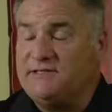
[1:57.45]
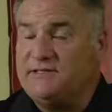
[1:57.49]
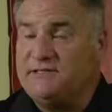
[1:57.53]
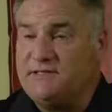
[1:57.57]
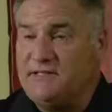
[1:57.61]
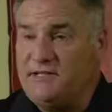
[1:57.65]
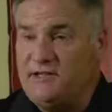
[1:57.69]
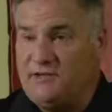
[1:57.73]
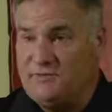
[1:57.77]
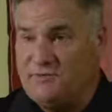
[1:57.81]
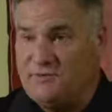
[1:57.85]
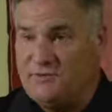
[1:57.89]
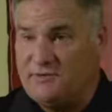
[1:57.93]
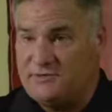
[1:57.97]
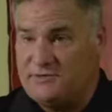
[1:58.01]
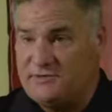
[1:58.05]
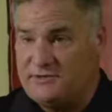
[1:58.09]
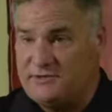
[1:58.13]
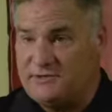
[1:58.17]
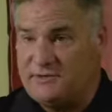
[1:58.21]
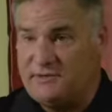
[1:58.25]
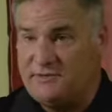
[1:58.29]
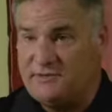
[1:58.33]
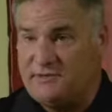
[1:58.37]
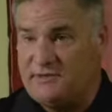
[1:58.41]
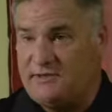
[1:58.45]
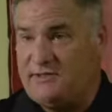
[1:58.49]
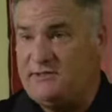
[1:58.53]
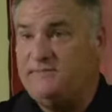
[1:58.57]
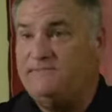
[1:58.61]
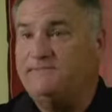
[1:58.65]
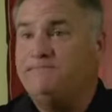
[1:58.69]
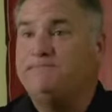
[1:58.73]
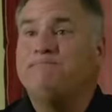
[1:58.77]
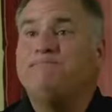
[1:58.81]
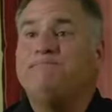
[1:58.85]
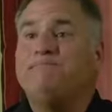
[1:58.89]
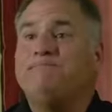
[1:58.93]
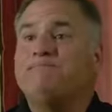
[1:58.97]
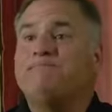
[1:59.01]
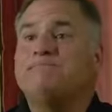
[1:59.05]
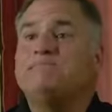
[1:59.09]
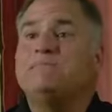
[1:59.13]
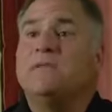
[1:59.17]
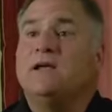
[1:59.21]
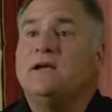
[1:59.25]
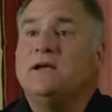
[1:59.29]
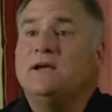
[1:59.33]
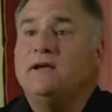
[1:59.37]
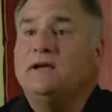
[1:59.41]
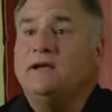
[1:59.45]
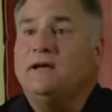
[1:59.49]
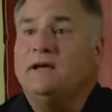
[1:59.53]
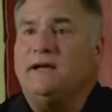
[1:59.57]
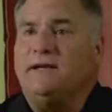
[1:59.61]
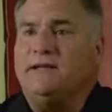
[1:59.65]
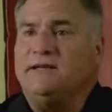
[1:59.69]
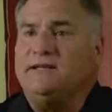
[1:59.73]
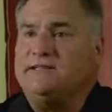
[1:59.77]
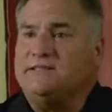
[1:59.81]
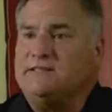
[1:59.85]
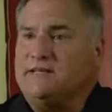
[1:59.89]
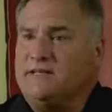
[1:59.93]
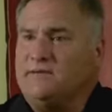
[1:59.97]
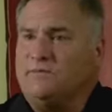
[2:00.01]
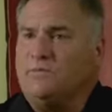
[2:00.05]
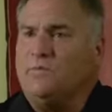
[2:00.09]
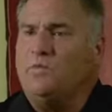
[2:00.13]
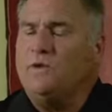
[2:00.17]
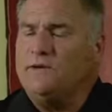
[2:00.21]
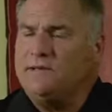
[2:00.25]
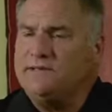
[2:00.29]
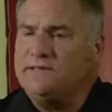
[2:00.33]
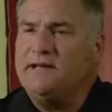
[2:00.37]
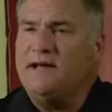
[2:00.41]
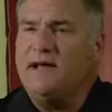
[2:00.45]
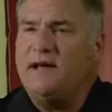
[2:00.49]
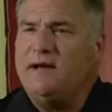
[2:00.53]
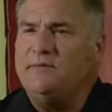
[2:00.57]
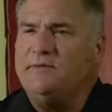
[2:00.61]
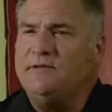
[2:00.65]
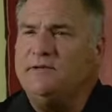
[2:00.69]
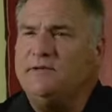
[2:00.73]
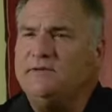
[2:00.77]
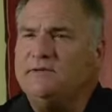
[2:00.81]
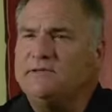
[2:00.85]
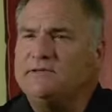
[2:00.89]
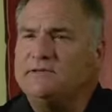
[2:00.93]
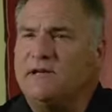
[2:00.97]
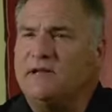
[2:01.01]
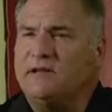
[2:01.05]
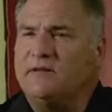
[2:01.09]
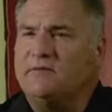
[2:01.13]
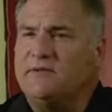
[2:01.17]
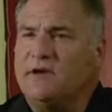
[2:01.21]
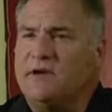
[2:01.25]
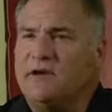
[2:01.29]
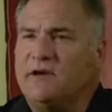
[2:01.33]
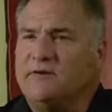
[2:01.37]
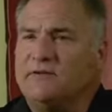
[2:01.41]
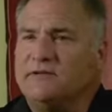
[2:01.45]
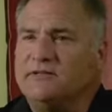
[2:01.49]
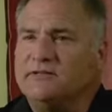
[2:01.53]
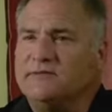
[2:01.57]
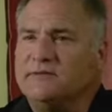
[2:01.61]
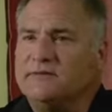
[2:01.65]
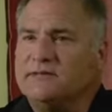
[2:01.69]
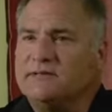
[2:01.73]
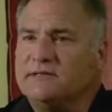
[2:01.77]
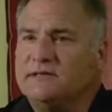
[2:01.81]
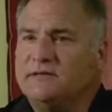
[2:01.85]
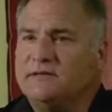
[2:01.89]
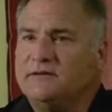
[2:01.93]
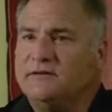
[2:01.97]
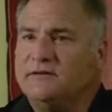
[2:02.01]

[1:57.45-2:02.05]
the senior most associate and he said, What time do you celebrate Christmas?